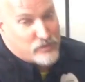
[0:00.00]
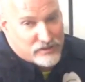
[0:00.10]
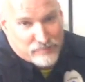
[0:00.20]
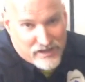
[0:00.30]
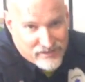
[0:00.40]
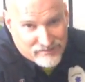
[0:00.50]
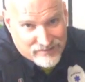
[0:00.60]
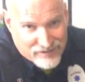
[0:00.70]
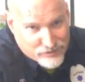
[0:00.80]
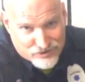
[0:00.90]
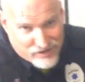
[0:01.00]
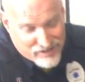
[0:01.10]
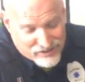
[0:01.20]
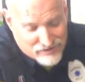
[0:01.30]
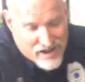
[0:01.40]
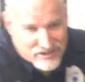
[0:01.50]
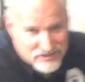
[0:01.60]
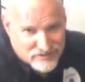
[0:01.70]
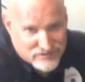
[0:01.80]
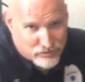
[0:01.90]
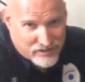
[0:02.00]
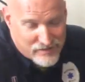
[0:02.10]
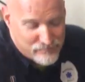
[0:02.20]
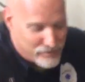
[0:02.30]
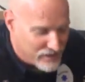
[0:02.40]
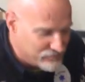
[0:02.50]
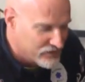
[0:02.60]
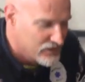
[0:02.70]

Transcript: it with me, and it was great interactions with him. But